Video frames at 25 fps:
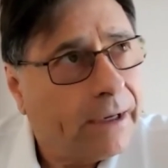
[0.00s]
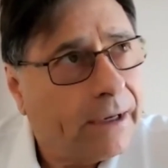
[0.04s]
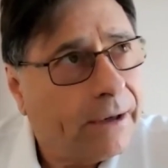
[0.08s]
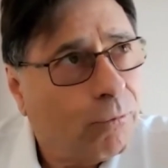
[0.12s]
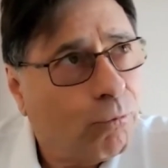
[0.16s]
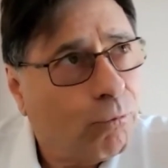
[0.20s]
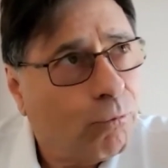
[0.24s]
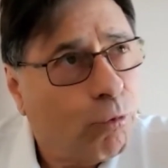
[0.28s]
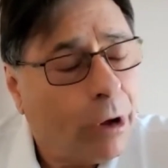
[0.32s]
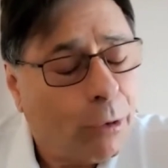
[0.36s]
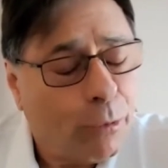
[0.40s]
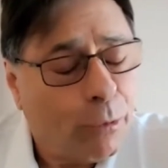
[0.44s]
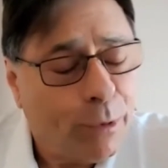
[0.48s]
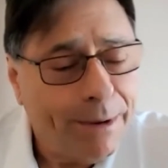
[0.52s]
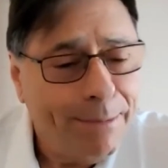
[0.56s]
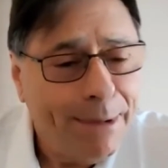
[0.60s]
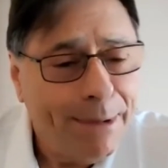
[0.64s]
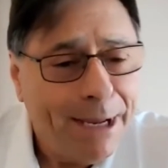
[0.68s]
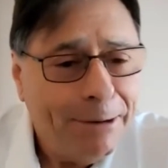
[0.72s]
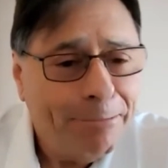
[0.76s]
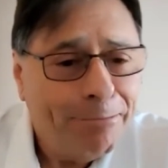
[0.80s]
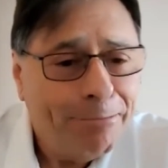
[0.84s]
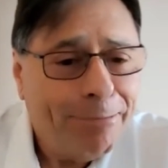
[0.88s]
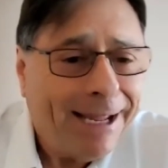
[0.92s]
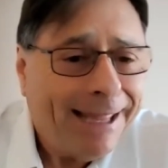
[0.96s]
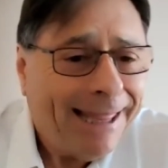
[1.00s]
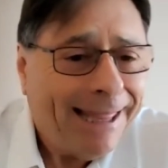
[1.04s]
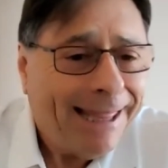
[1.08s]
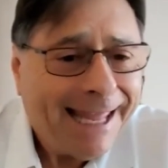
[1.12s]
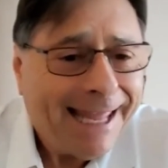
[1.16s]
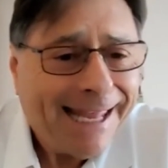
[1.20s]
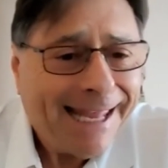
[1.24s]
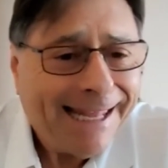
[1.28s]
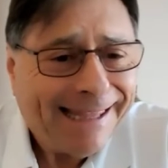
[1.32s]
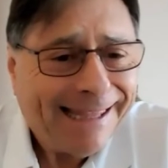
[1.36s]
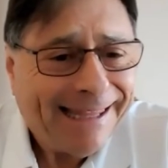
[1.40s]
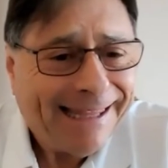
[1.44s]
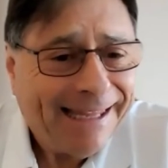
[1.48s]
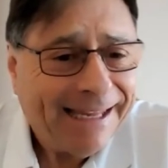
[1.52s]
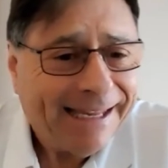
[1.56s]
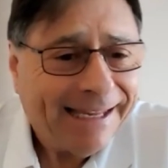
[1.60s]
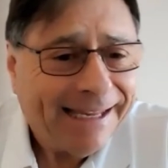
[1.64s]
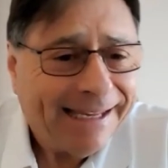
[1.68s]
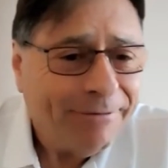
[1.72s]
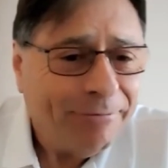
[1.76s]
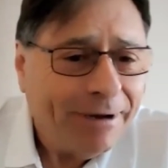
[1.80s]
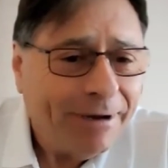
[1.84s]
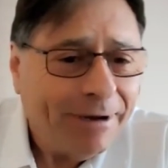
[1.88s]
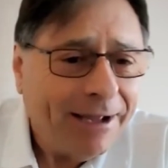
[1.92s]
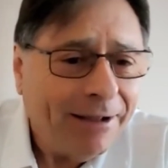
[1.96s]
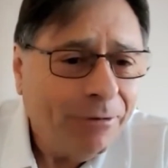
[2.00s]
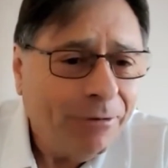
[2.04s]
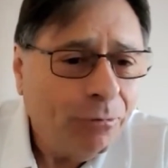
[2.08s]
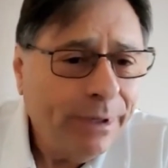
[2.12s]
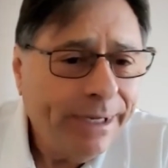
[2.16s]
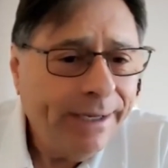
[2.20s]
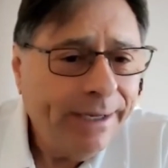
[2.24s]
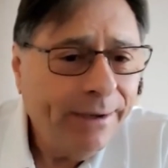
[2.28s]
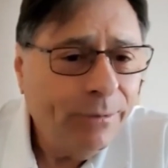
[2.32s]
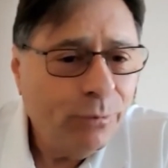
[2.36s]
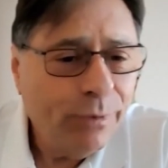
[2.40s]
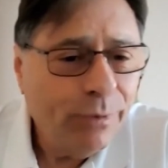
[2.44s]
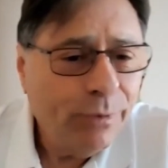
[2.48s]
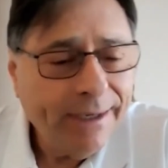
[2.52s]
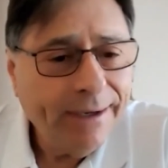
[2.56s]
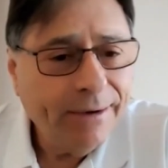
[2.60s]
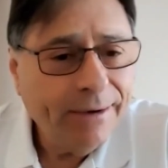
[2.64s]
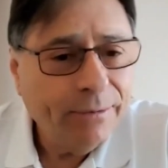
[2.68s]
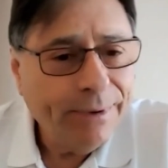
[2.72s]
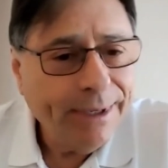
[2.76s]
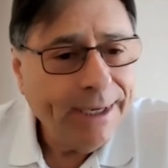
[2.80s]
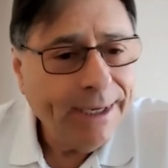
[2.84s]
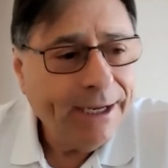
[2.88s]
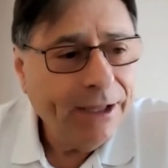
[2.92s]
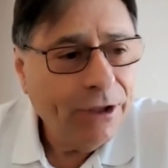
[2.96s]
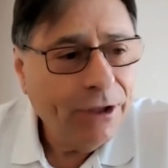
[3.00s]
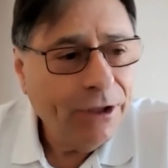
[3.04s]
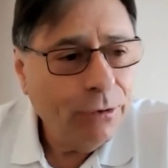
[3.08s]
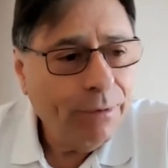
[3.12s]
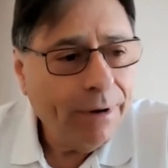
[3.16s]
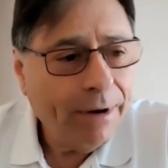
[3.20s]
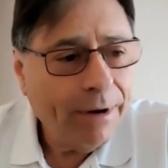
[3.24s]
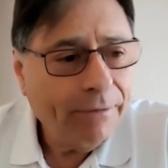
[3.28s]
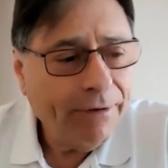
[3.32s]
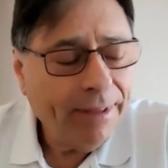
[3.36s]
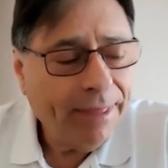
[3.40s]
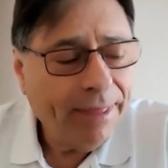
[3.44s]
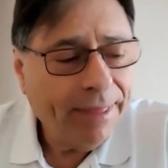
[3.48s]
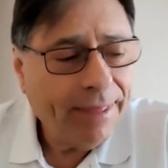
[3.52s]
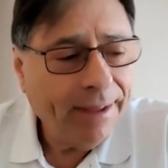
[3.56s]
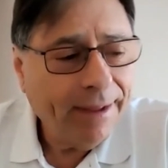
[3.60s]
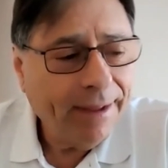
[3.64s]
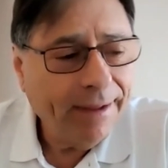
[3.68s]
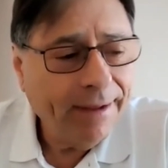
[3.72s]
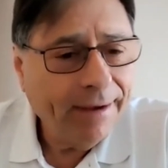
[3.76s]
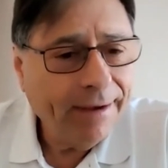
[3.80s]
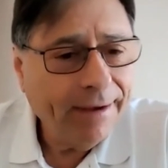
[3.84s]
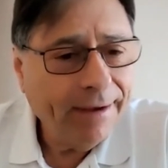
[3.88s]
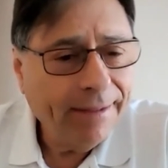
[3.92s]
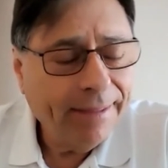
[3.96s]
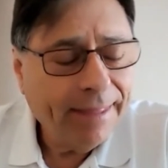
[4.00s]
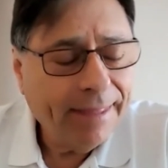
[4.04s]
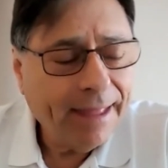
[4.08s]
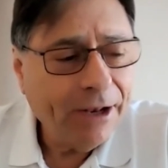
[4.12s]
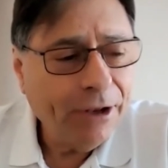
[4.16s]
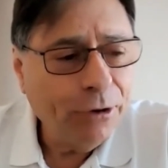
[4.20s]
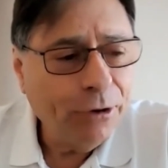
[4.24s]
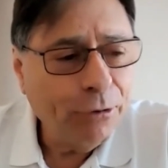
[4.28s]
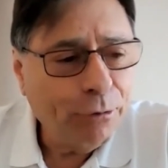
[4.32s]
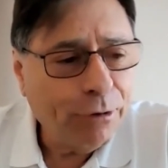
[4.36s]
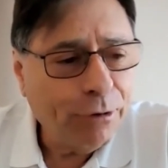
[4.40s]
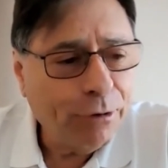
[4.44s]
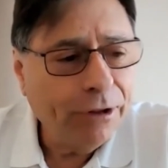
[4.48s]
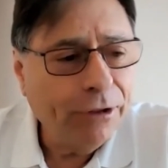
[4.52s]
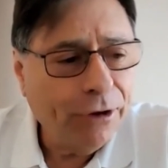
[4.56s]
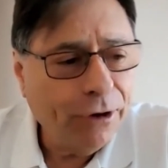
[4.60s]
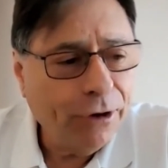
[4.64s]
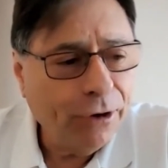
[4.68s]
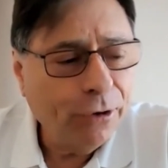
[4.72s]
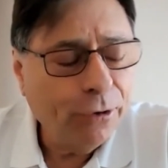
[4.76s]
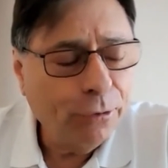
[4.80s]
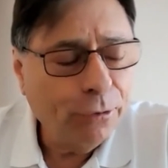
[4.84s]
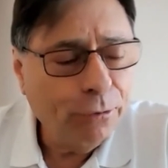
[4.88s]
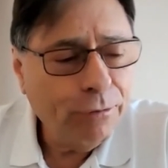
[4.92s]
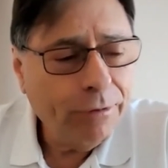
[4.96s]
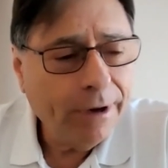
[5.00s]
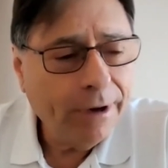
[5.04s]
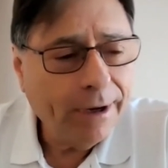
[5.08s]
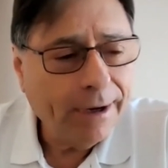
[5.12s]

What do we mean by that? We can do everything that you can do,